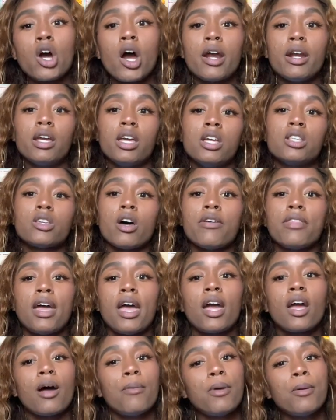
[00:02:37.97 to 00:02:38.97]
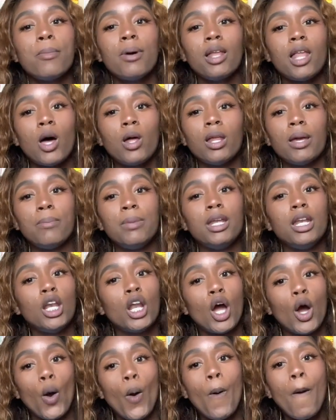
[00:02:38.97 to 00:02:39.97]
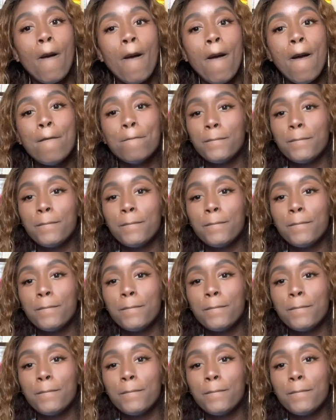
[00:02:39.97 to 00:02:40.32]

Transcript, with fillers: cardigans, all that, comment below, let me know.